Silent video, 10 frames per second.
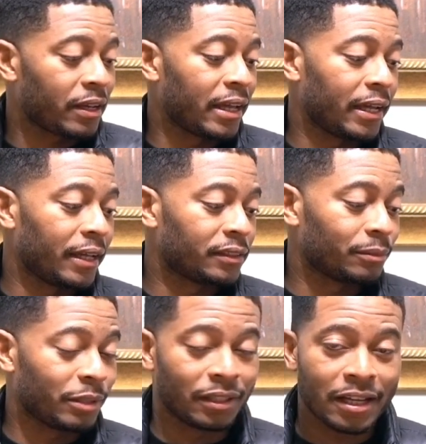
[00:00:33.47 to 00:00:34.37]
and to
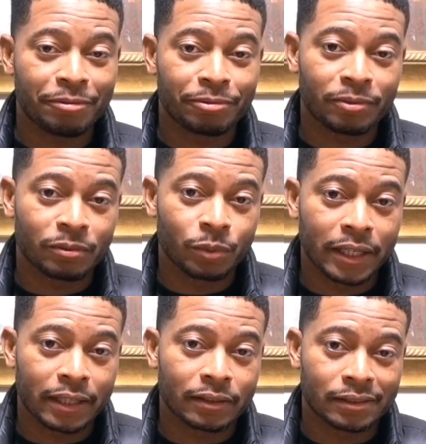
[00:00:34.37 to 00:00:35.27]
my left, we
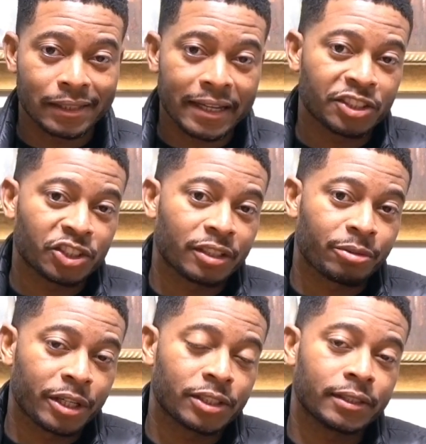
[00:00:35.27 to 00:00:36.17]
got the second
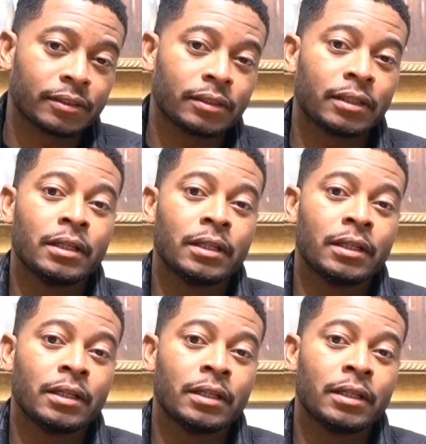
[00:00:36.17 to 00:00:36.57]
generation.